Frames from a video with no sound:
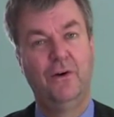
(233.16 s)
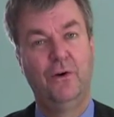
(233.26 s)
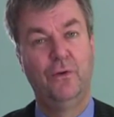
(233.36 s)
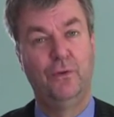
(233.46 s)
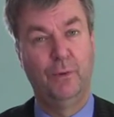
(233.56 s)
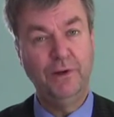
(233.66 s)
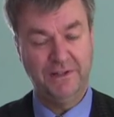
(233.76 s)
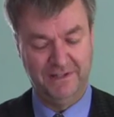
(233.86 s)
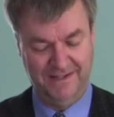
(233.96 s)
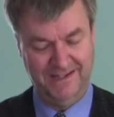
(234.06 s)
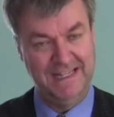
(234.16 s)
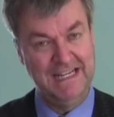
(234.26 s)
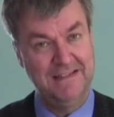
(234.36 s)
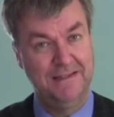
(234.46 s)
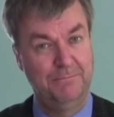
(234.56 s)
So what
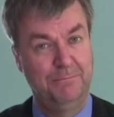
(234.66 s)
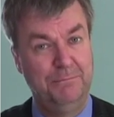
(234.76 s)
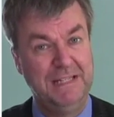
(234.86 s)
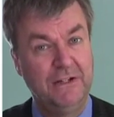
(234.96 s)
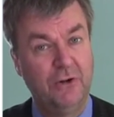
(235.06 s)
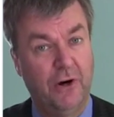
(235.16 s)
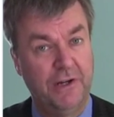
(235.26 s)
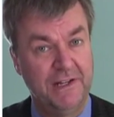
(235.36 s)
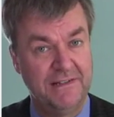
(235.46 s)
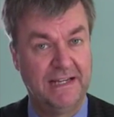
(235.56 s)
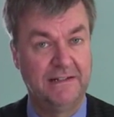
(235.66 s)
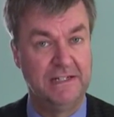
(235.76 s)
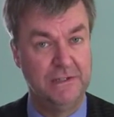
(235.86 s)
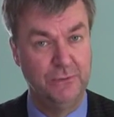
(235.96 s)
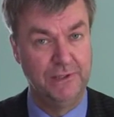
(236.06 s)
is the P.CORDER exactly
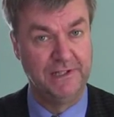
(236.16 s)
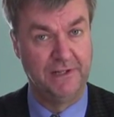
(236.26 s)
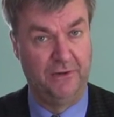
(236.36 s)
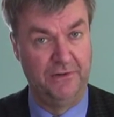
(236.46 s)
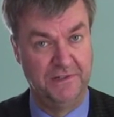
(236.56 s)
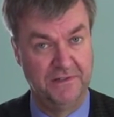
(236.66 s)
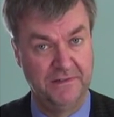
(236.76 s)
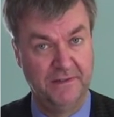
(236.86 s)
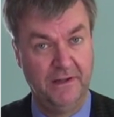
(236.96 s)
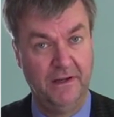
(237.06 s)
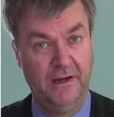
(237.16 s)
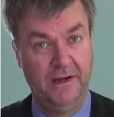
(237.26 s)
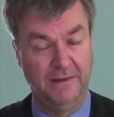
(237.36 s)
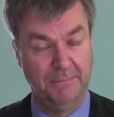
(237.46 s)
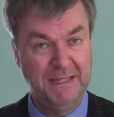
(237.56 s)
doing in all this?
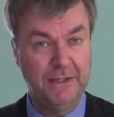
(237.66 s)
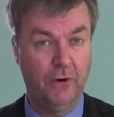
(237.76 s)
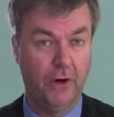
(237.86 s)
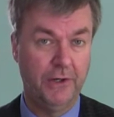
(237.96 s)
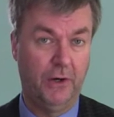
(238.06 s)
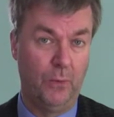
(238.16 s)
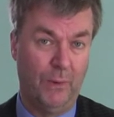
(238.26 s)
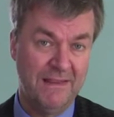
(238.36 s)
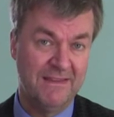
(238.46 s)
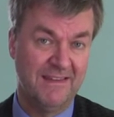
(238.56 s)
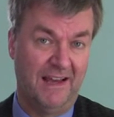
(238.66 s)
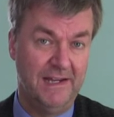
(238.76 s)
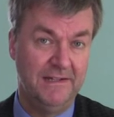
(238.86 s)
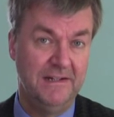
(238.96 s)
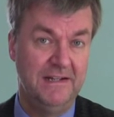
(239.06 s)
The P.CORDER on one
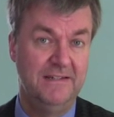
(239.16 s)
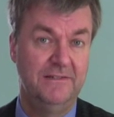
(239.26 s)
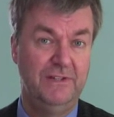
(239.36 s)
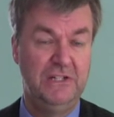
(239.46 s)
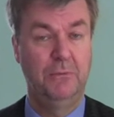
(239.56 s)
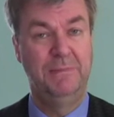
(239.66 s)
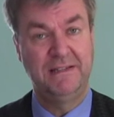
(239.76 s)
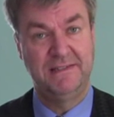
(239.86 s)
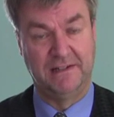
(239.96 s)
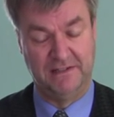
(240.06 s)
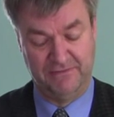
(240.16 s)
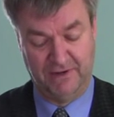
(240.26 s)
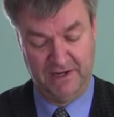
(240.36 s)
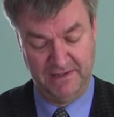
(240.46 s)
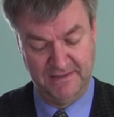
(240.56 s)
side is a video mixing
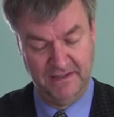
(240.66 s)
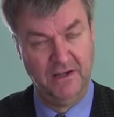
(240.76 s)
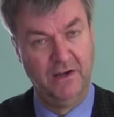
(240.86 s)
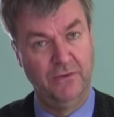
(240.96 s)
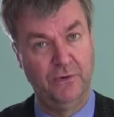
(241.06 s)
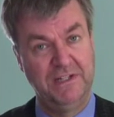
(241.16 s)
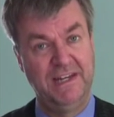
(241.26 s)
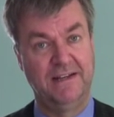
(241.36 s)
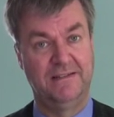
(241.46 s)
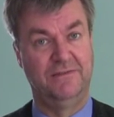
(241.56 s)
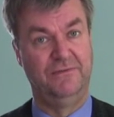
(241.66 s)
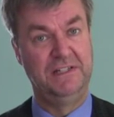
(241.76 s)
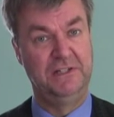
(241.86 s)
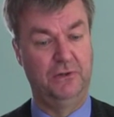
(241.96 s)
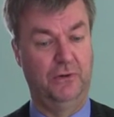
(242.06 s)
device. So it takes the
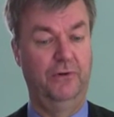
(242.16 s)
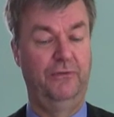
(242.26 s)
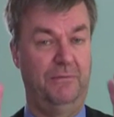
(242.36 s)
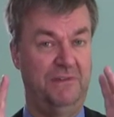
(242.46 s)
video from the